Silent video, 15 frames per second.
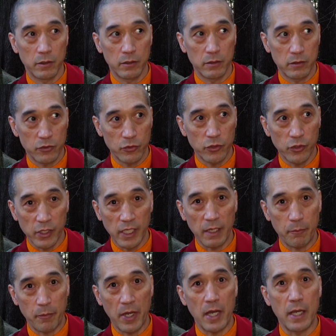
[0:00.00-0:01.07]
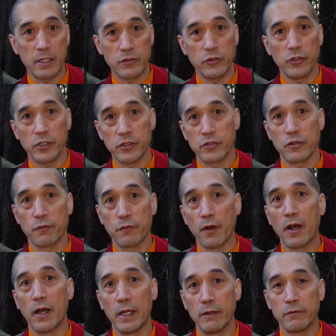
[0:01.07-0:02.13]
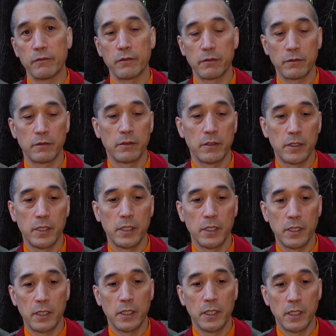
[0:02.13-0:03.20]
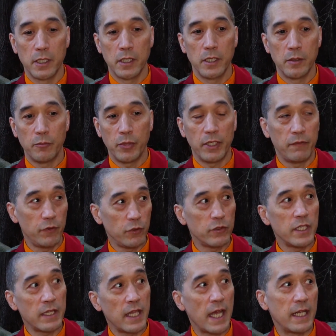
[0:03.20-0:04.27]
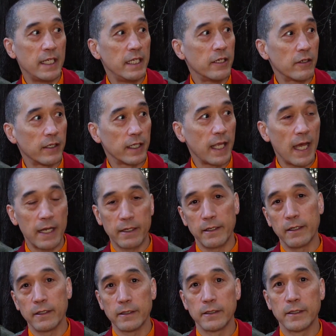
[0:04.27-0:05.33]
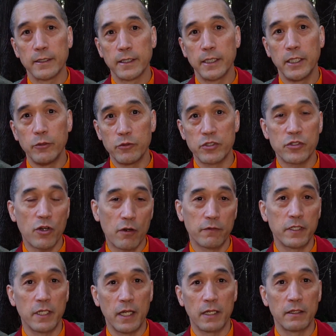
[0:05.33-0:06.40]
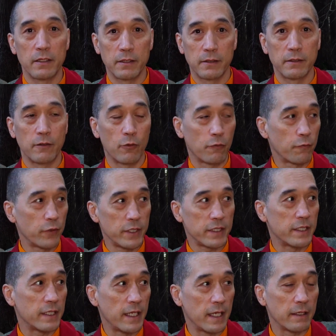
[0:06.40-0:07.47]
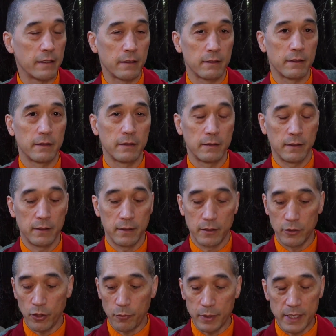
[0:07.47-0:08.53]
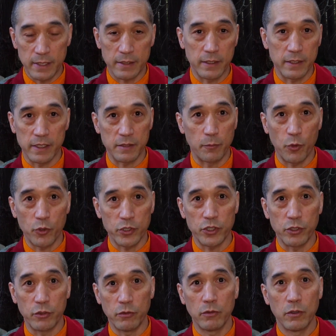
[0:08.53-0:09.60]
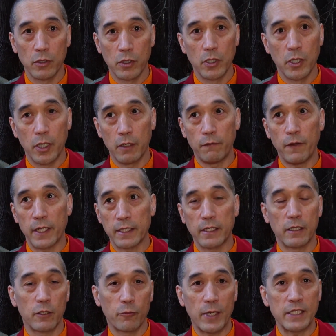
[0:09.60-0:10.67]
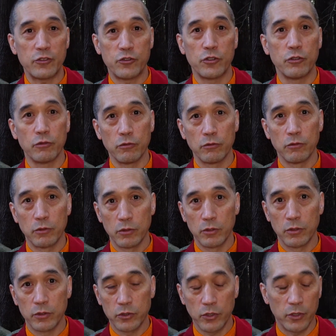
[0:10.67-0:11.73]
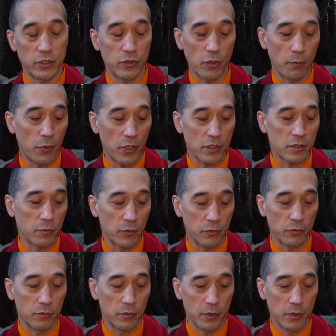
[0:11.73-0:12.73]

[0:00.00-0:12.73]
So you can get by, so you can survive. But if you did that here in Canada, you would starve to death or freeze to death. Nobody's going to support you. In fact, they'll arrest you. So it's not possible.